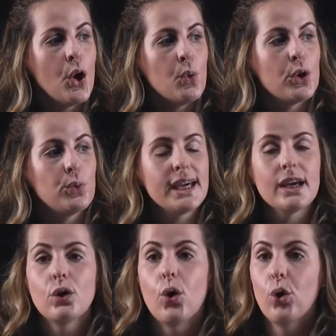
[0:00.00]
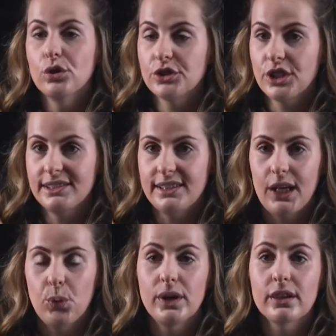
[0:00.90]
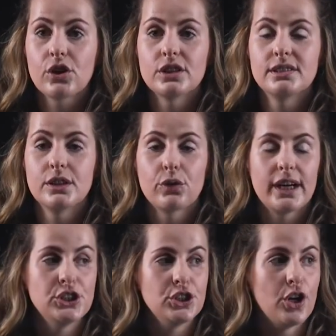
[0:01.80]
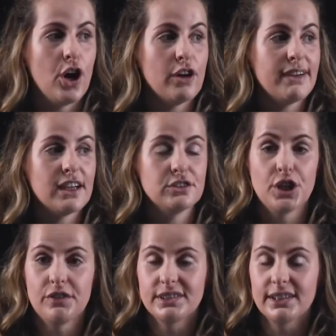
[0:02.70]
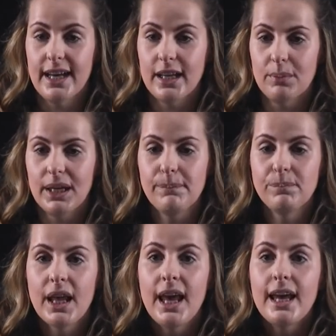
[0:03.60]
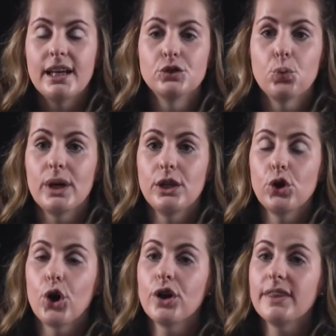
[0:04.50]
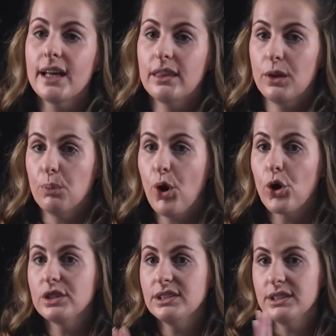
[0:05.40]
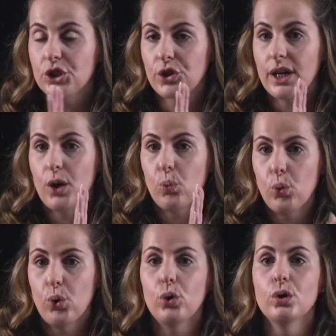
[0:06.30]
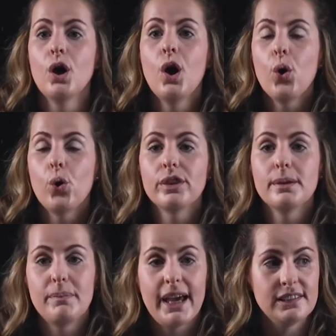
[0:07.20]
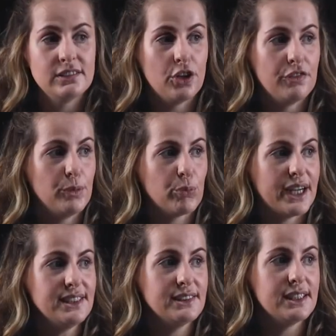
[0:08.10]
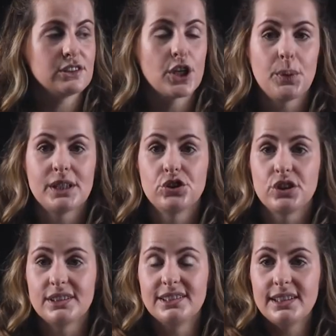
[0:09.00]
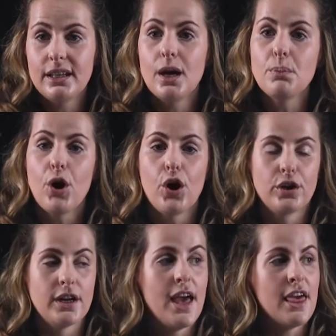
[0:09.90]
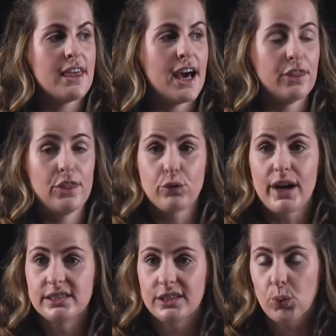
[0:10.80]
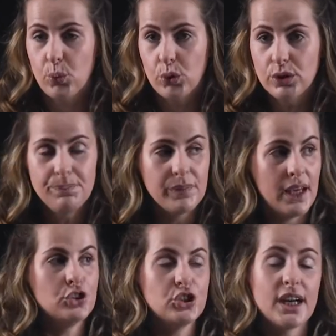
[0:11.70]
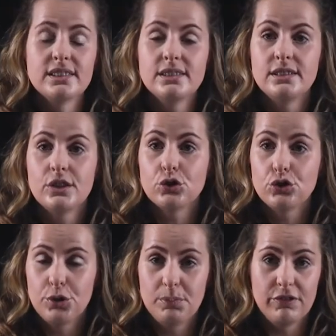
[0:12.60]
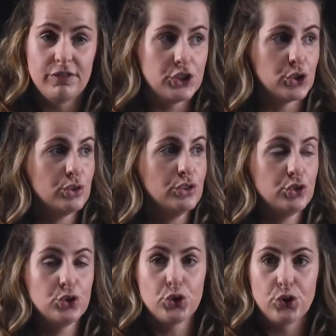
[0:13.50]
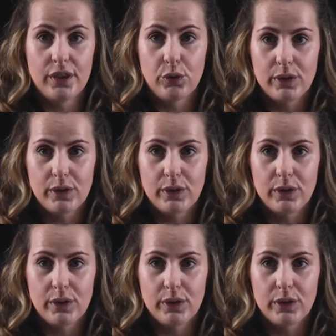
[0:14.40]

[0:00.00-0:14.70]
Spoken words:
What we can also see with consideration of our surface anatomy is we know that the posterior wall or the base of the breast is going to sit upon that thoracic wall, just superficial to the